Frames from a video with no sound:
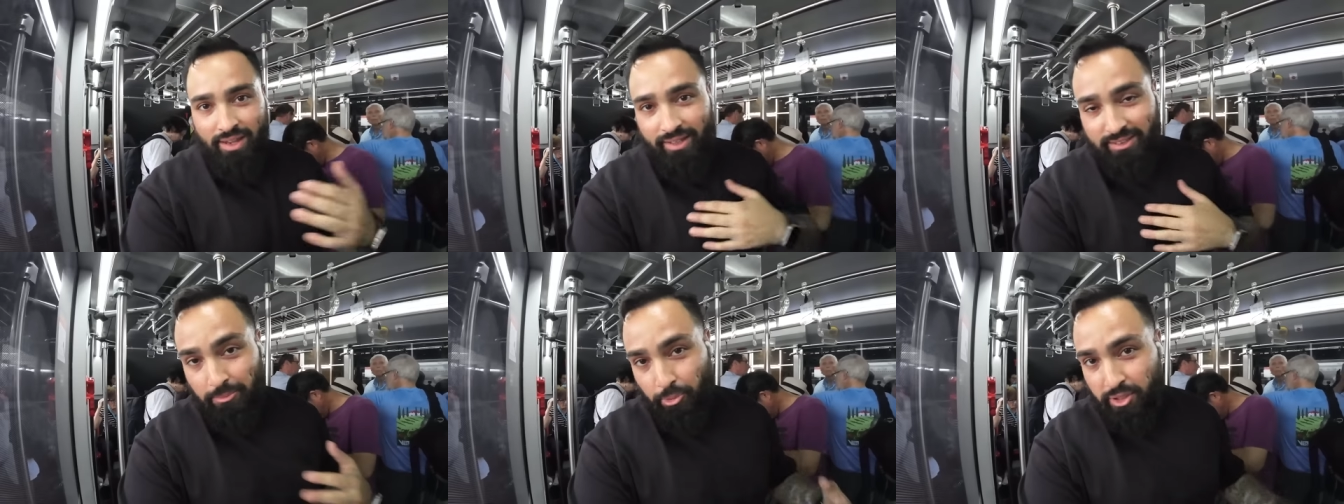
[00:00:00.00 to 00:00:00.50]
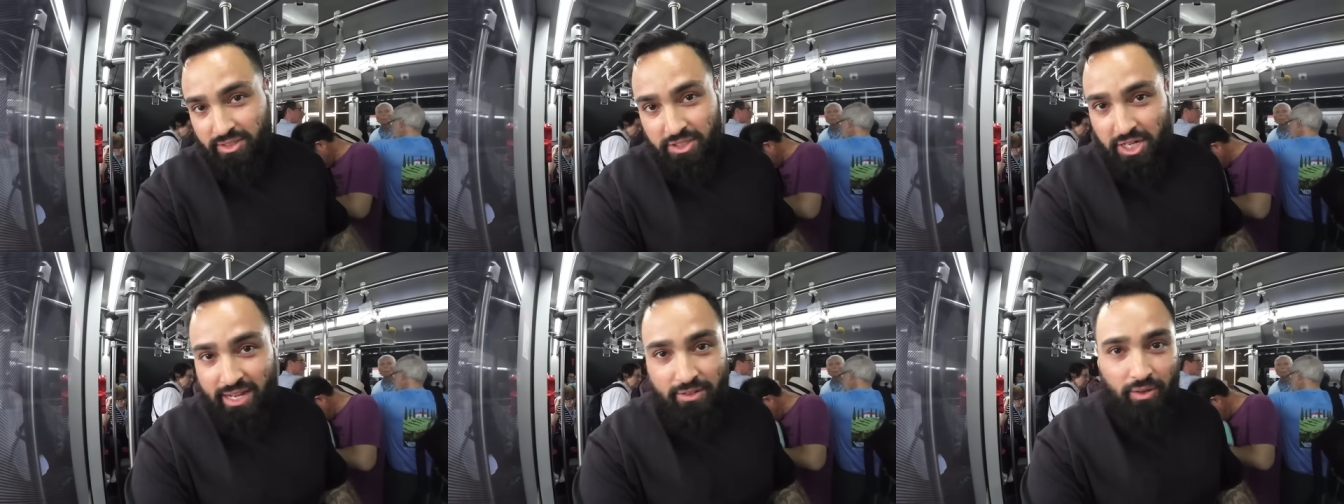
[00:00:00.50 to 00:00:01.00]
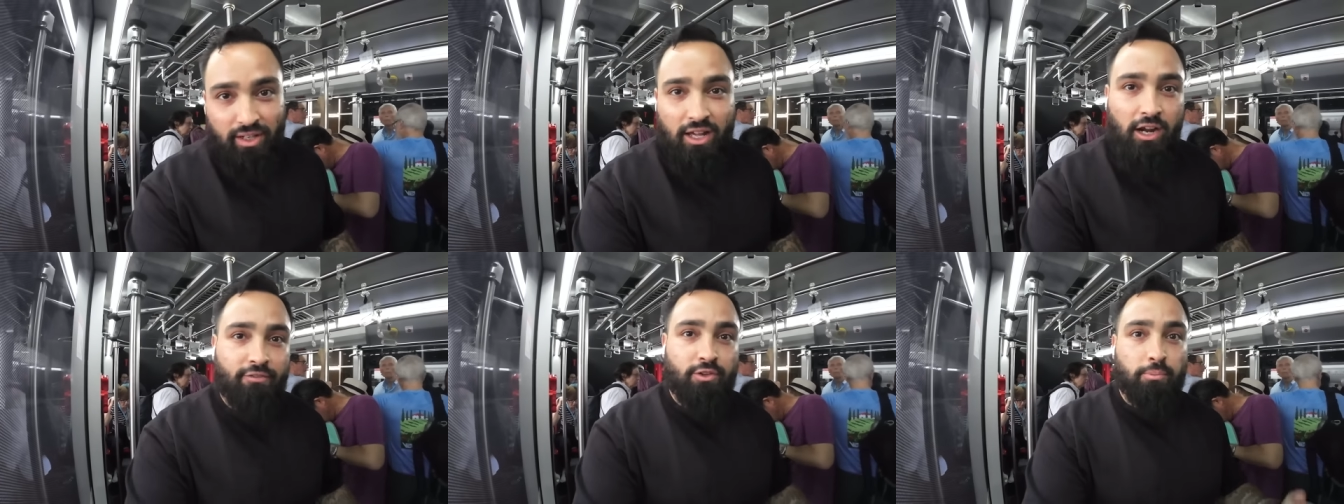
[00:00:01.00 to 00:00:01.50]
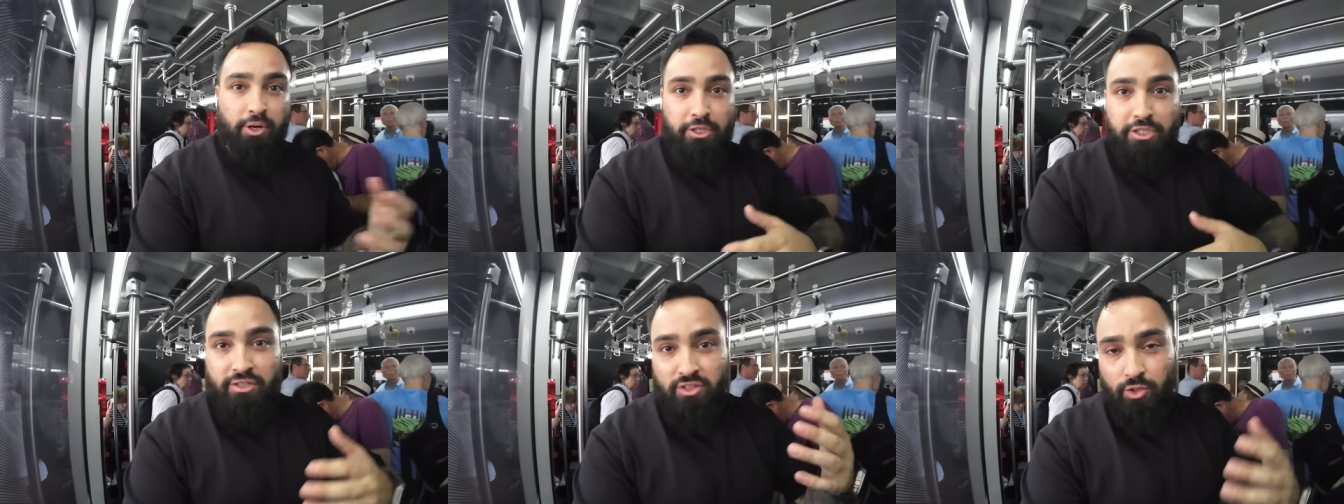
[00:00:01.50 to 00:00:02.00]
It supports the channel a lot if you
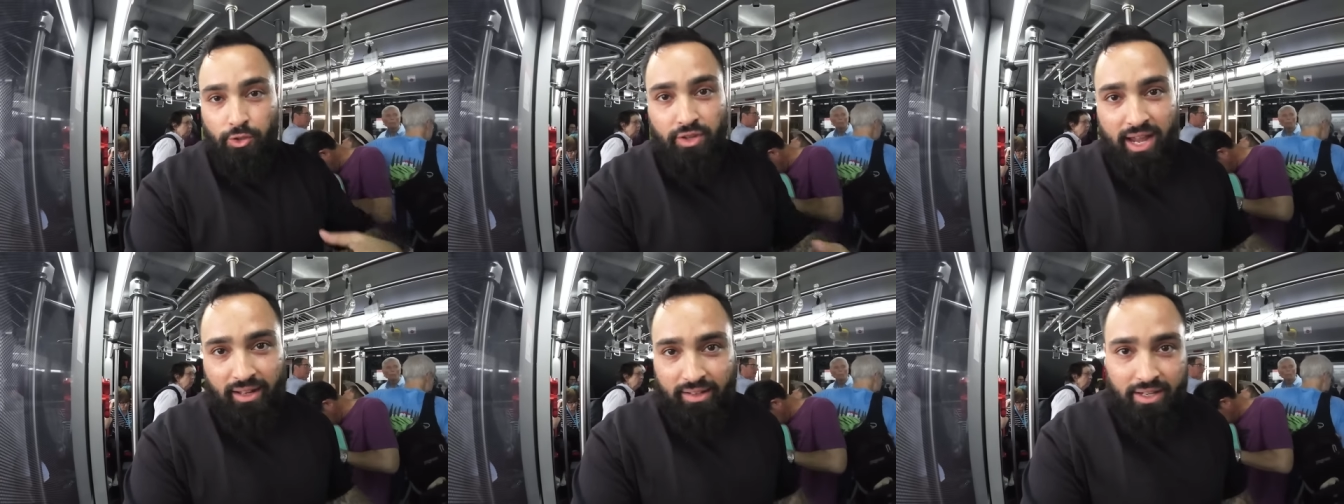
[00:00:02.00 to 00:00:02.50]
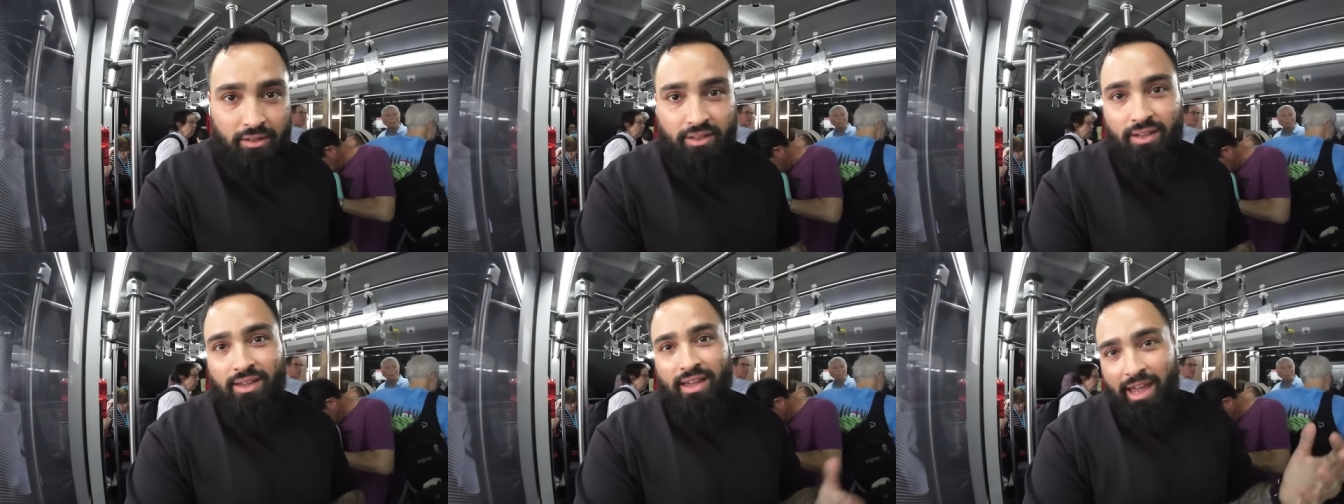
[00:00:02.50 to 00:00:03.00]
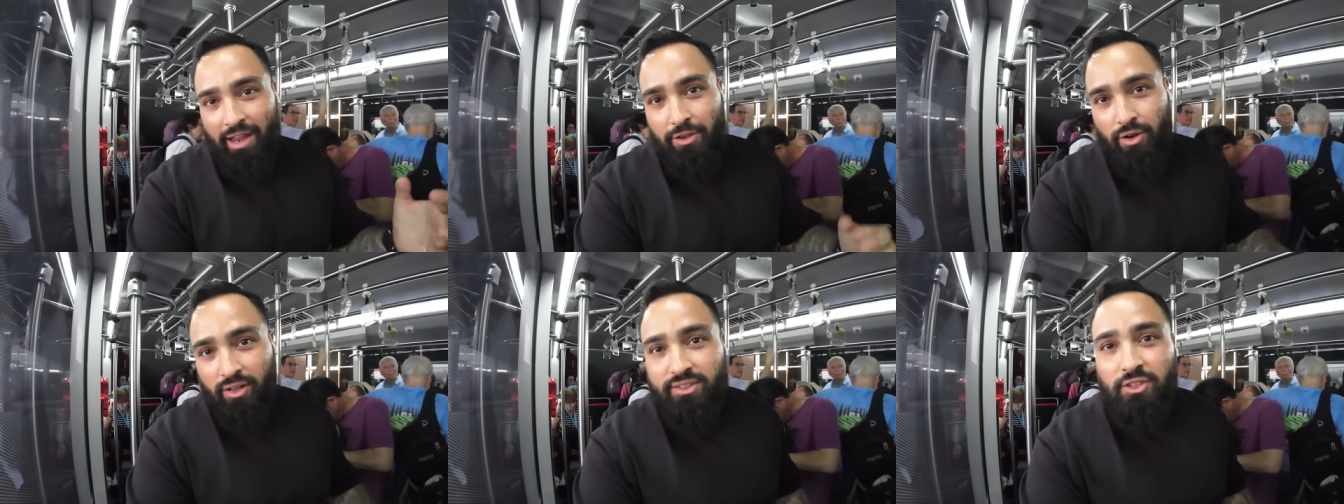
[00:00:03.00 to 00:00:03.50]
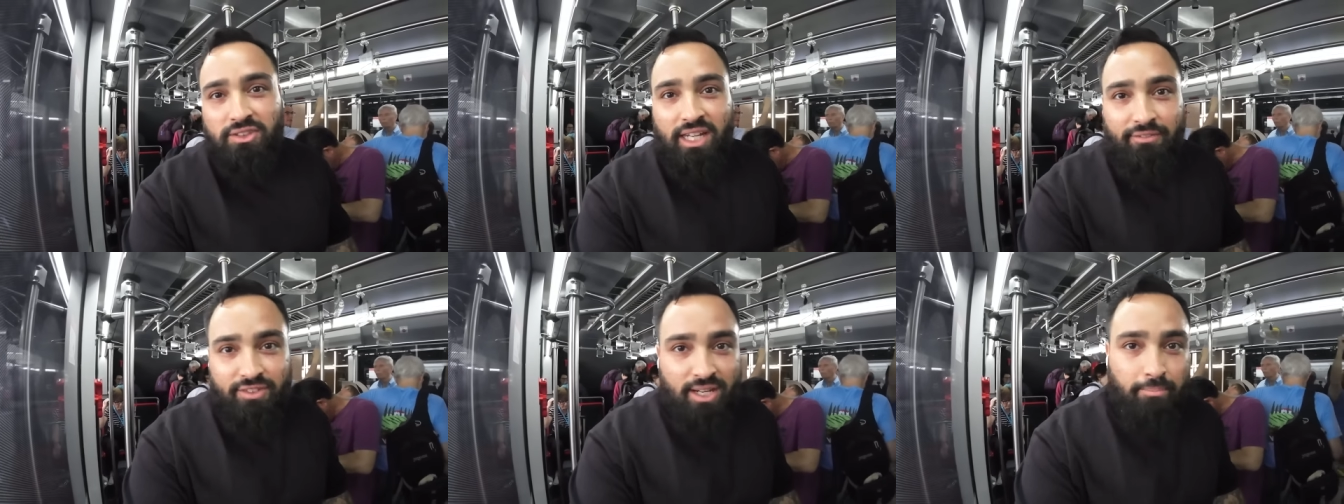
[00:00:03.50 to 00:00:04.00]
purchase through that link, and you also
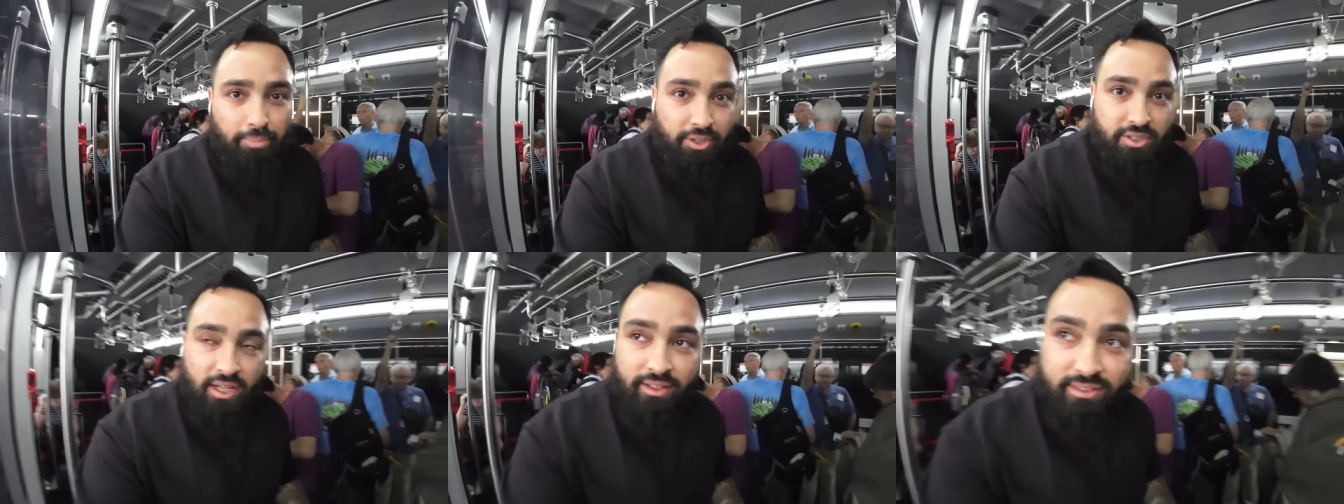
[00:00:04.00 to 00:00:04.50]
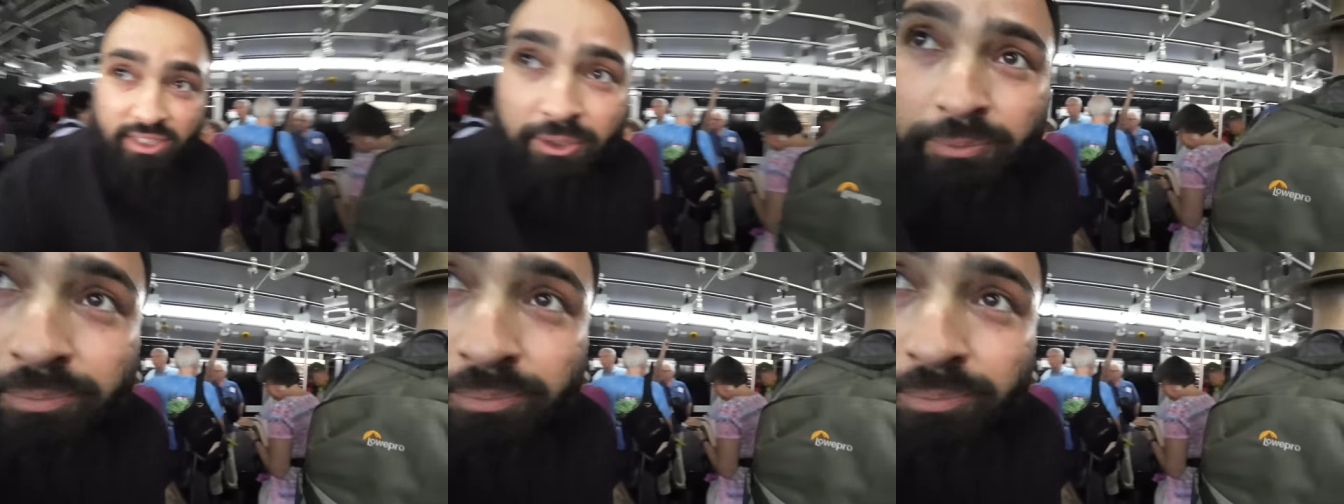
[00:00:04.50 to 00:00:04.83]
save 10%. So